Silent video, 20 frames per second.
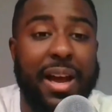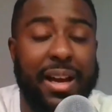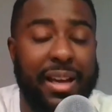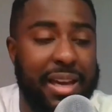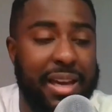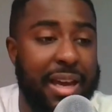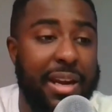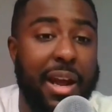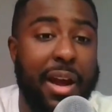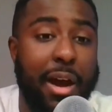
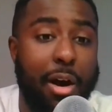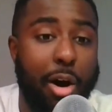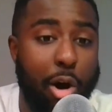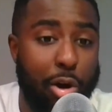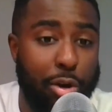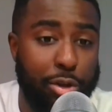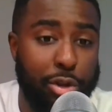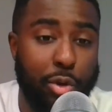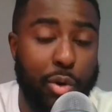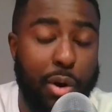Again,
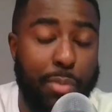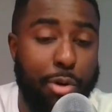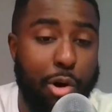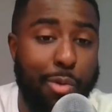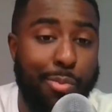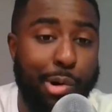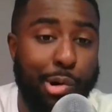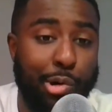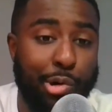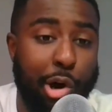also a
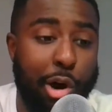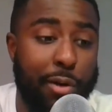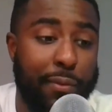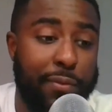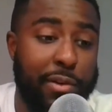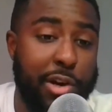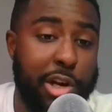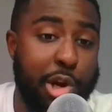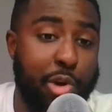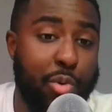Pro Bowl guard
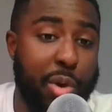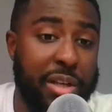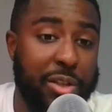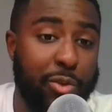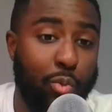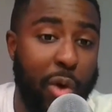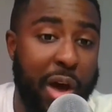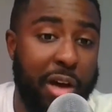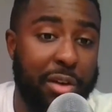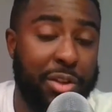for you
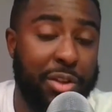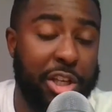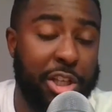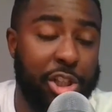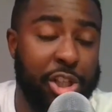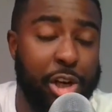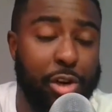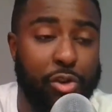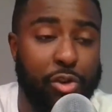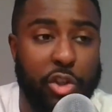as well
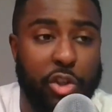this year.